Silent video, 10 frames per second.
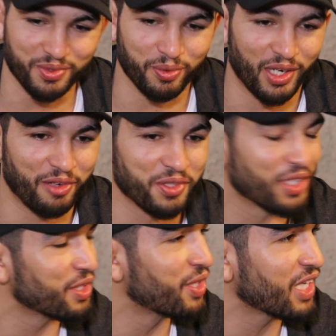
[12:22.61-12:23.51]
whatever
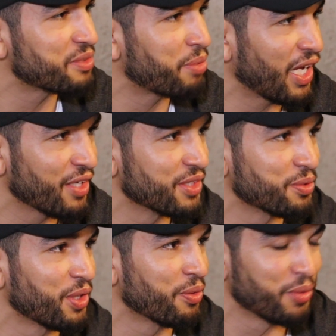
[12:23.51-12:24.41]
you guys pay us,
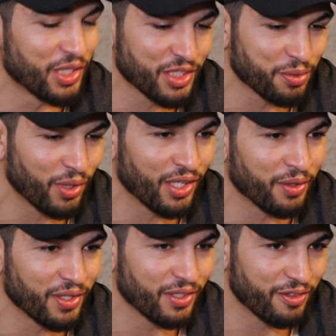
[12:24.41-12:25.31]
we just want
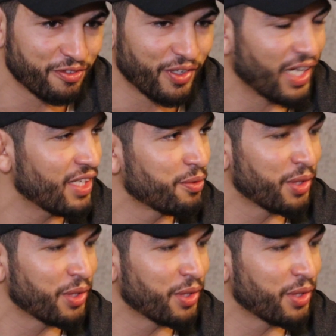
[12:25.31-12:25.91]
to fight.